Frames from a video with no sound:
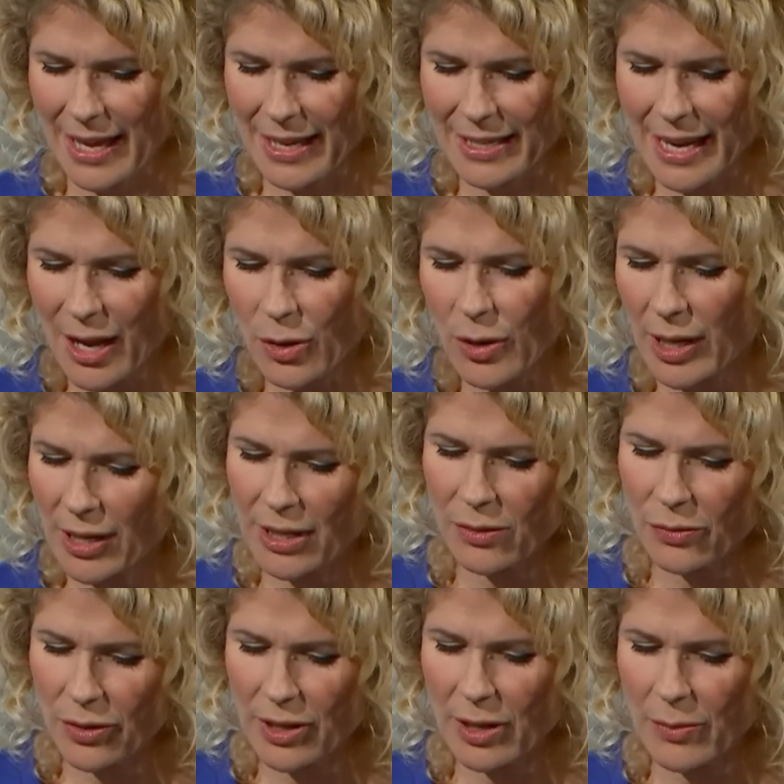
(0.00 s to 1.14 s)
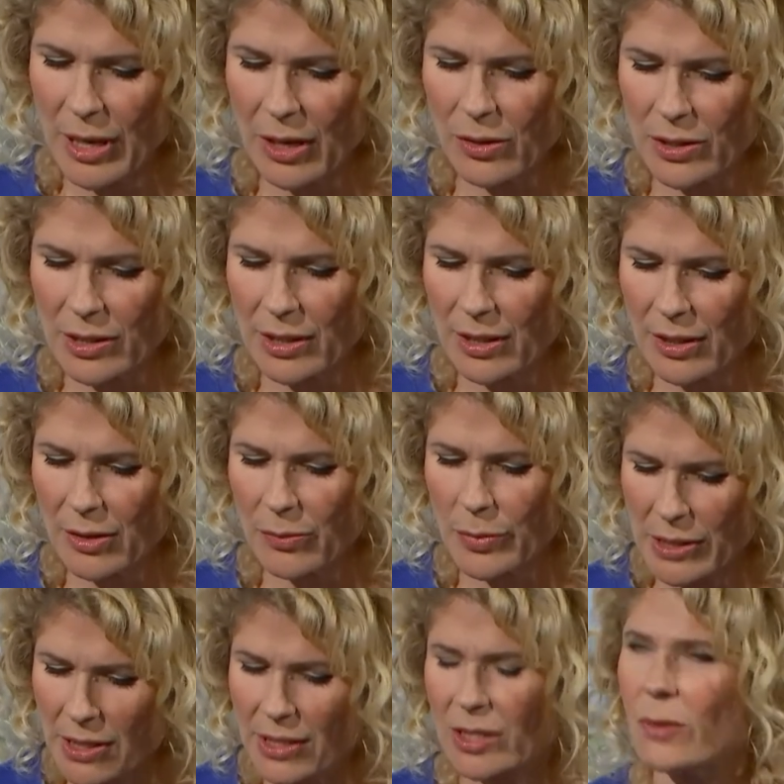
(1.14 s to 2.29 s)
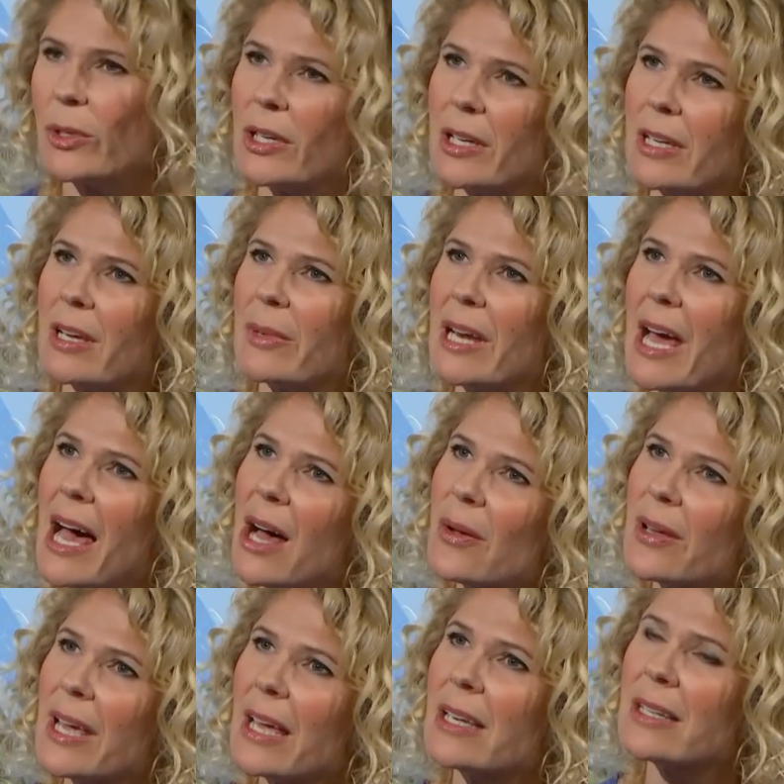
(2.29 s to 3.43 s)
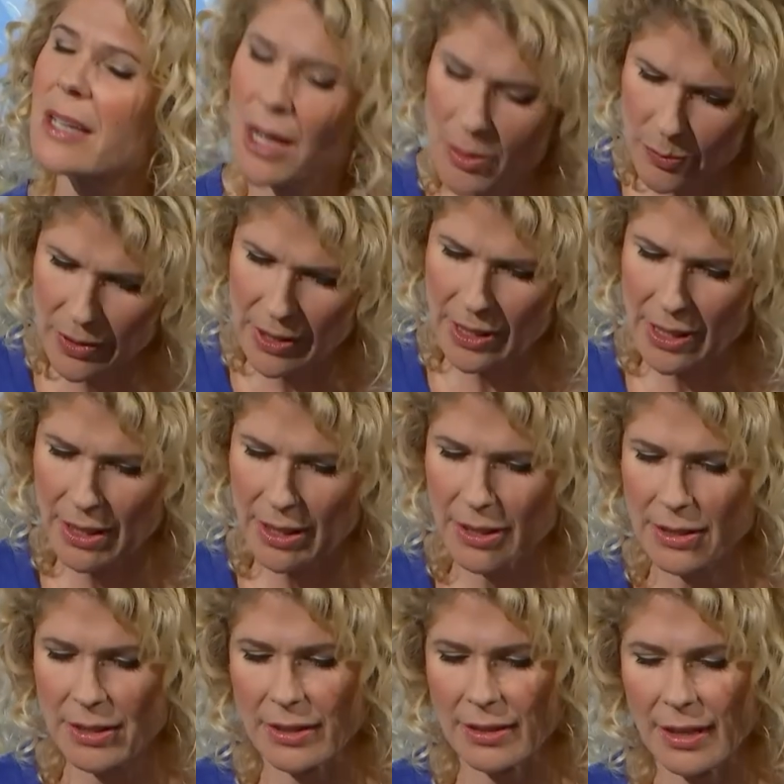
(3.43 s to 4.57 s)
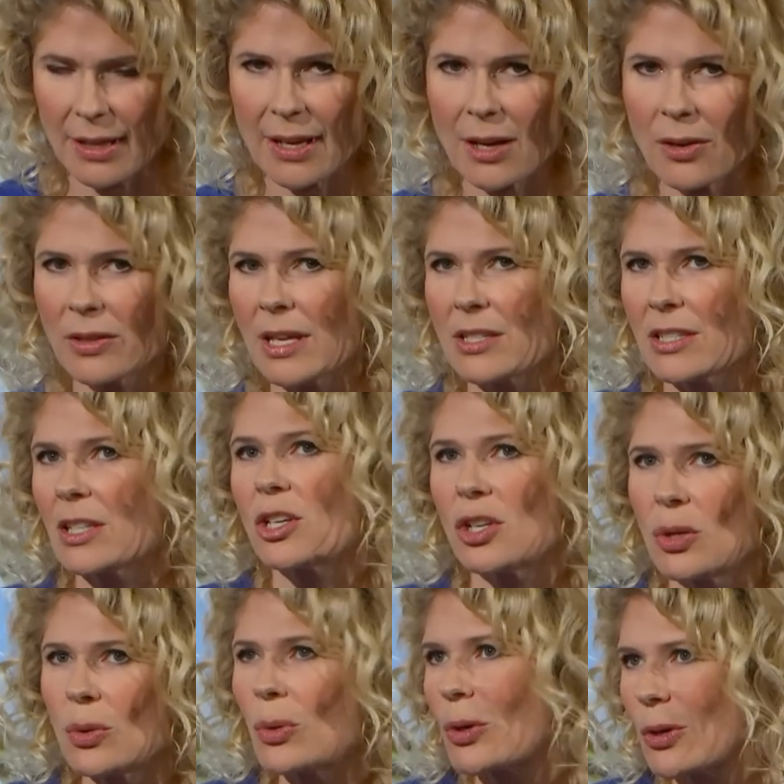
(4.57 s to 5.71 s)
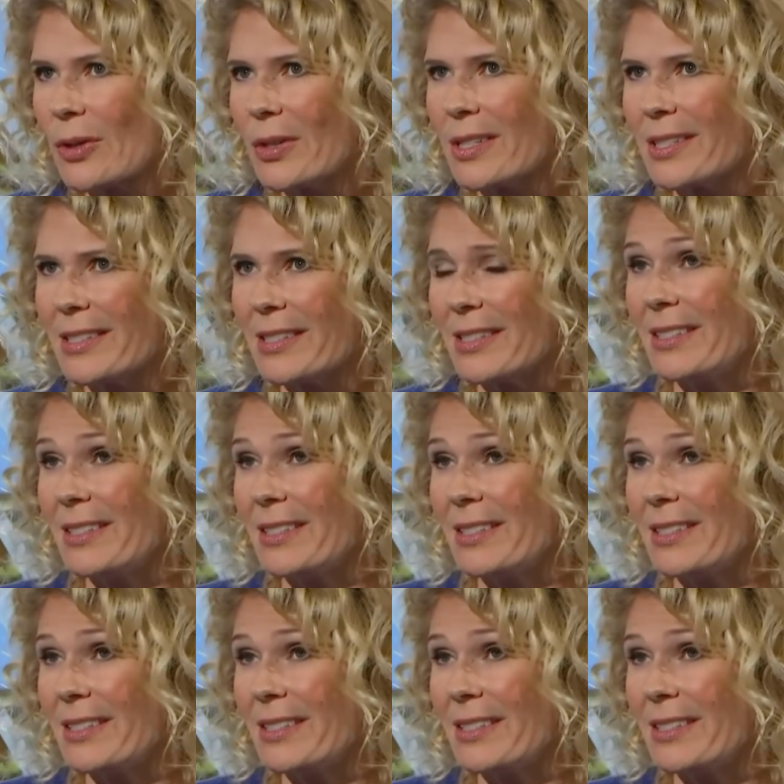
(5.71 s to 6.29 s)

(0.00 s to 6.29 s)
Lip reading: And how can, if we think about the business community, I mean, how can companies, how can they secure this